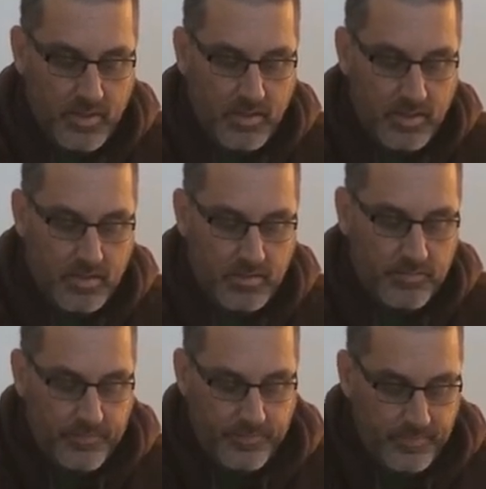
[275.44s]

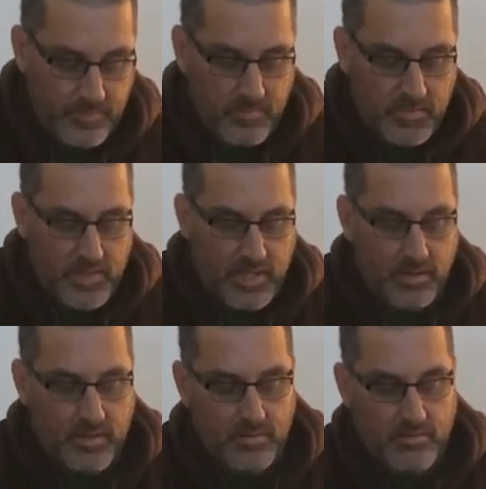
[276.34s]
um,
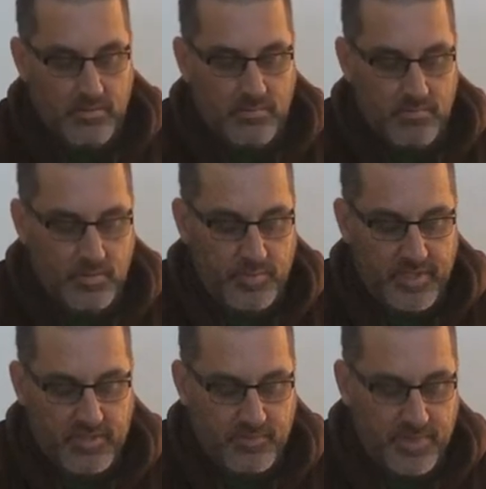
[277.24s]
they
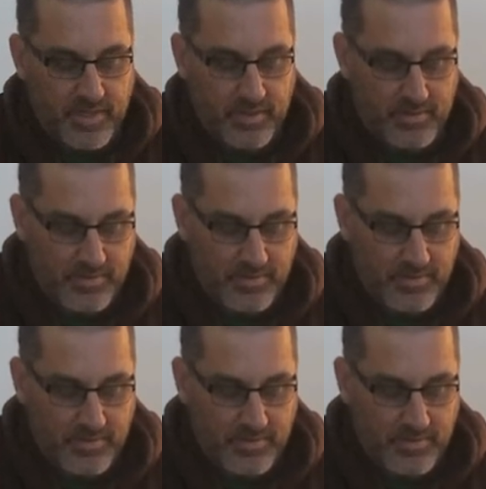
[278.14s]
replaced my